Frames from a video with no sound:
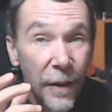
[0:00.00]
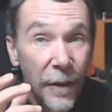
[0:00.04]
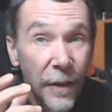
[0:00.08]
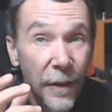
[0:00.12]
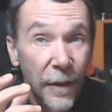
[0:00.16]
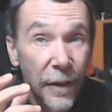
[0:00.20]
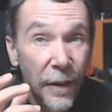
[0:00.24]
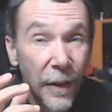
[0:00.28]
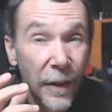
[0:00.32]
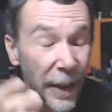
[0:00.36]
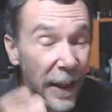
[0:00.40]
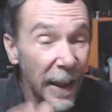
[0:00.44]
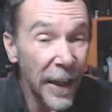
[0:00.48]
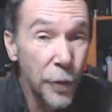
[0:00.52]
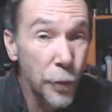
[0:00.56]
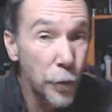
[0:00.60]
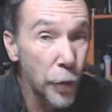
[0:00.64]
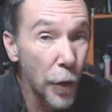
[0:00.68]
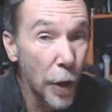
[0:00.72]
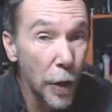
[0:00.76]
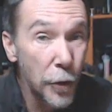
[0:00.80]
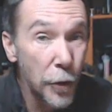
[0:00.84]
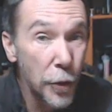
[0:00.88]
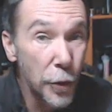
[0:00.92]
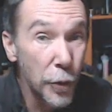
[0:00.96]
an intro
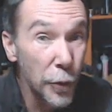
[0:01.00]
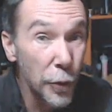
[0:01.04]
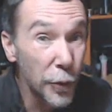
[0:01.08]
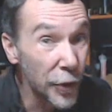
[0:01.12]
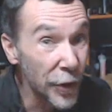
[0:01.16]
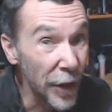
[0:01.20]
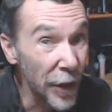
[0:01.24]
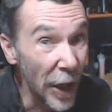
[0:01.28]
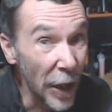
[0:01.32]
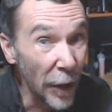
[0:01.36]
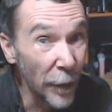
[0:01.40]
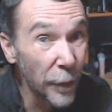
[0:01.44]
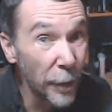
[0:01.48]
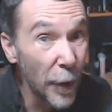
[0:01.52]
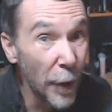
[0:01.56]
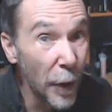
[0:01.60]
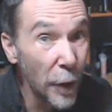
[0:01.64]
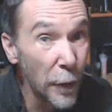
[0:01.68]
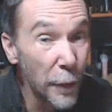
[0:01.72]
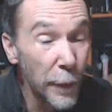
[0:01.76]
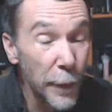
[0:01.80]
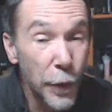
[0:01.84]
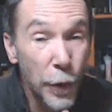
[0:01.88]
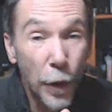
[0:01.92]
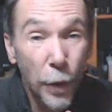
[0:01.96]
to cell phone
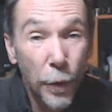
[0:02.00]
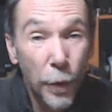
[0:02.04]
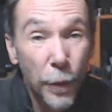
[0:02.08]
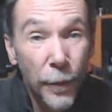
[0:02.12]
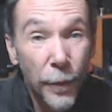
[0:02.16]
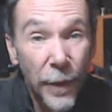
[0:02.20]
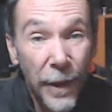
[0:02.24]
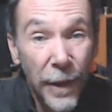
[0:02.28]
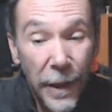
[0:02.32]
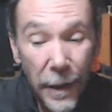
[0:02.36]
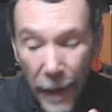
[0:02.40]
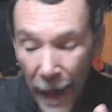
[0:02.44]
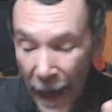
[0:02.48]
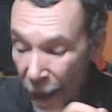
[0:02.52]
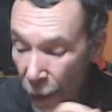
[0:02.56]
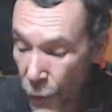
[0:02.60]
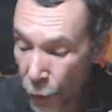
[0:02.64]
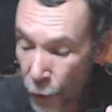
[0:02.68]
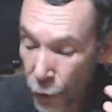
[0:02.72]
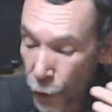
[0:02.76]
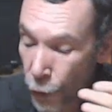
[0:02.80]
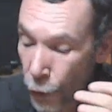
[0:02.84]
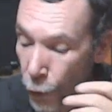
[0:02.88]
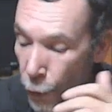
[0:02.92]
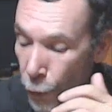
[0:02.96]
photography, how to
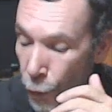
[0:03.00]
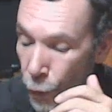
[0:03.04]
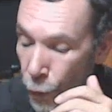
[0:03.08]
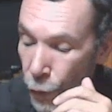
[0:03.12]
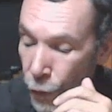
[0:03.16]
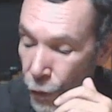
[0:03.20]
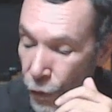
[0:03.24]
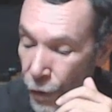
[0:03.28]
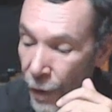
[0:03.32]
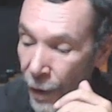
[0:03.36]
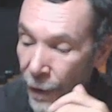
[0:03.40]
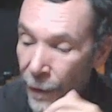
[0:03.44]
use